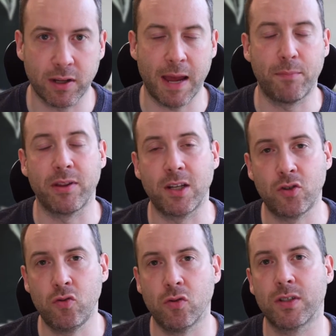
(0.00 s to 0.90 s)
at, but they
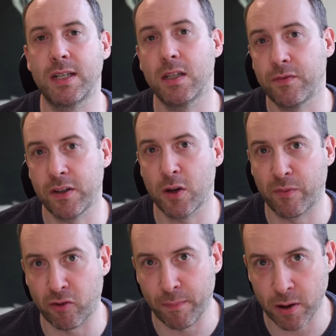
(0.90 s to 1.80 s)
do not see this video
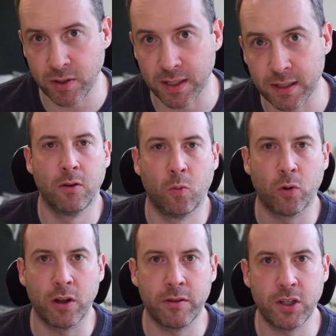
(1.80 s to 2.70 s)
before I post it.
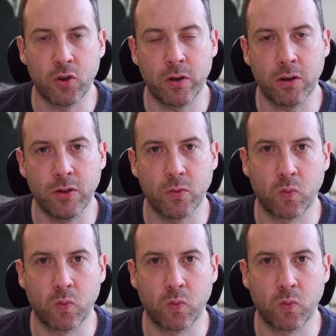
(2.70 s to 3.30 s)
What are these Joy-Cons?